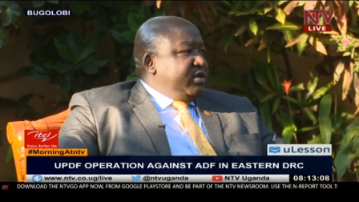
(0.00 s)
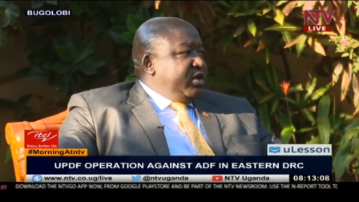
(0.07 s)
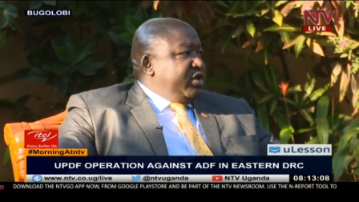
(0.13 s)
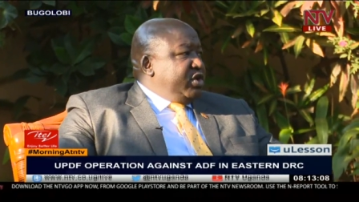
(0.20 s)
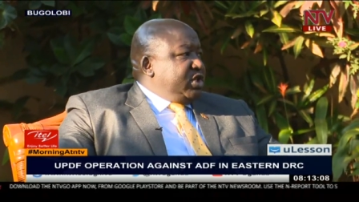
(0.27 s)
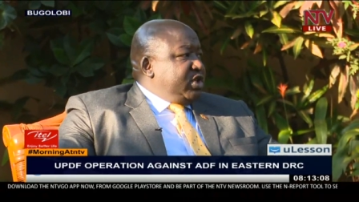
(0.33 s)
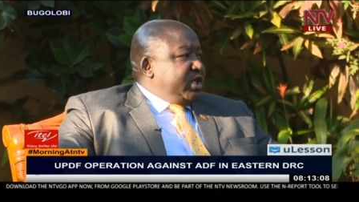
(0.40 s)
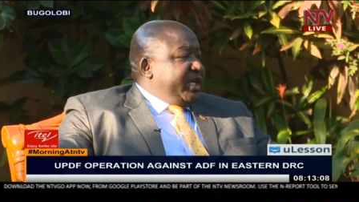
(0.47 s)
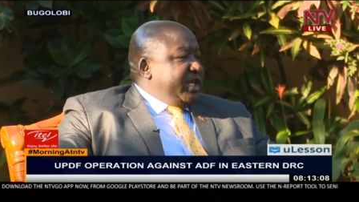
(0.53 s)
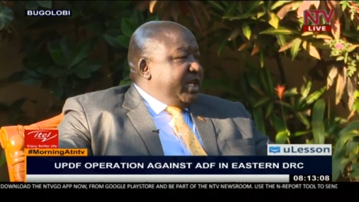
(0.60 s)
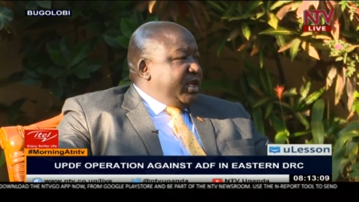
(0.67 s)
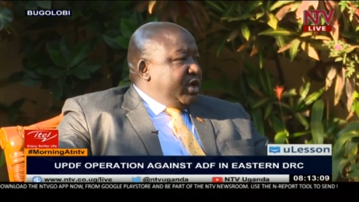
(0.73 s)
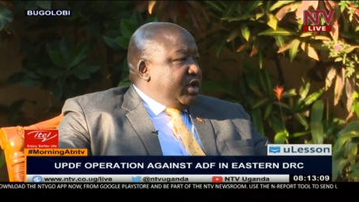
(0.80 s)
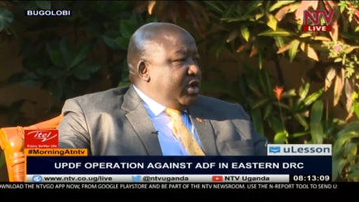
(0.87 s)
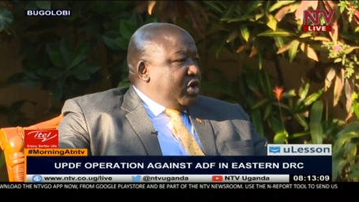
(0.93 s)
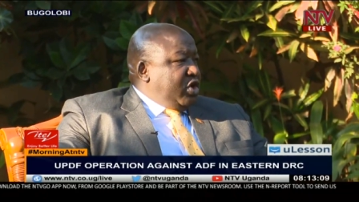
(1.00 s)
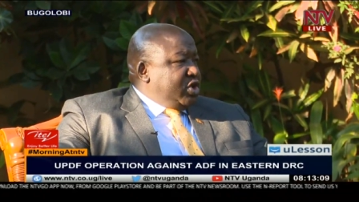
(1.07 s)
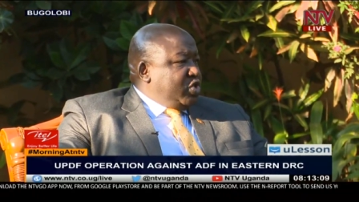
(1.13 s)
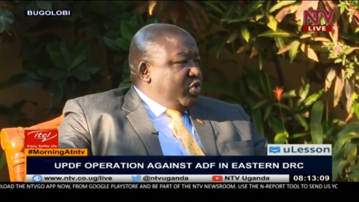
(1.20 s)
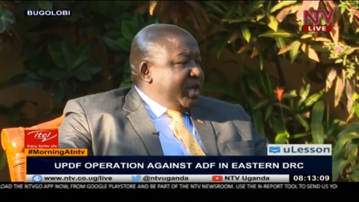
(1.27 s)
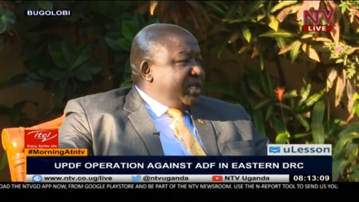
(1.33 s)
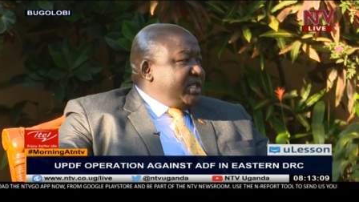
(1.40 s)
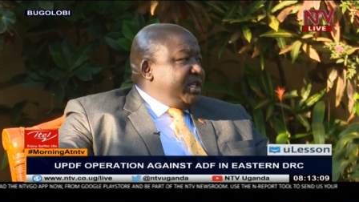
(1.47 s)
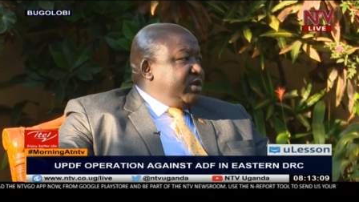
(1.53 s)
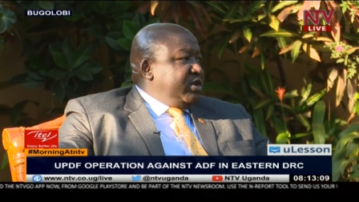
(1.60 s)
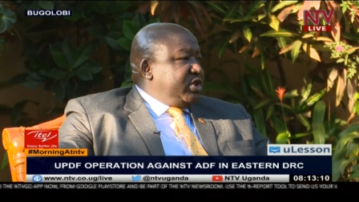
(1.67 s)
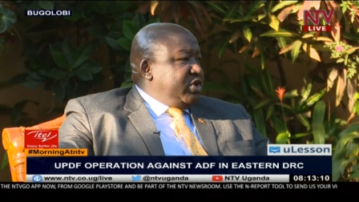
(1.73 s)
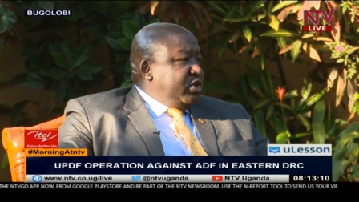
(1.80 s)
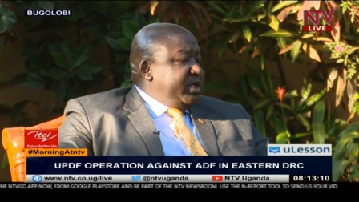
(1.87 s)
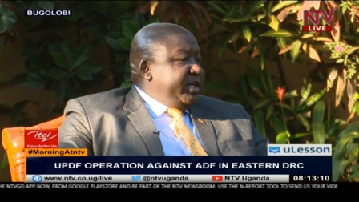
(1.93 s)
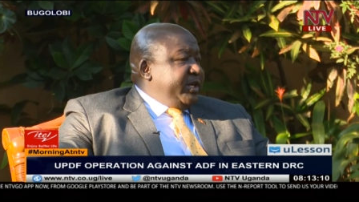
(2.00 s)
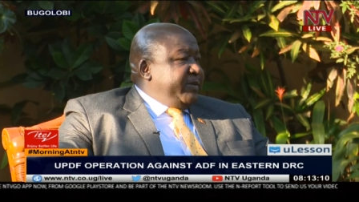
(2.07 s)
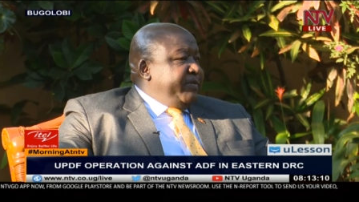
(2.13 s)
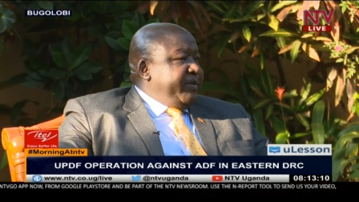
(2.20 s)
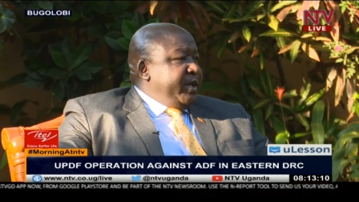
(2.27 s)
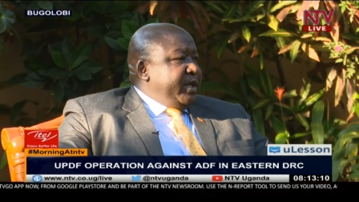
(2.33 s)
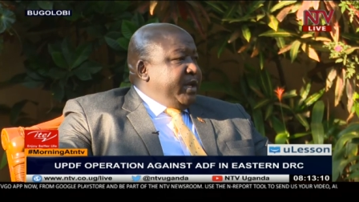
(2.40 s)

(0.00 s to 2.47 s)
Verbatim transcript: We have not killed, uh, lost one single soldier,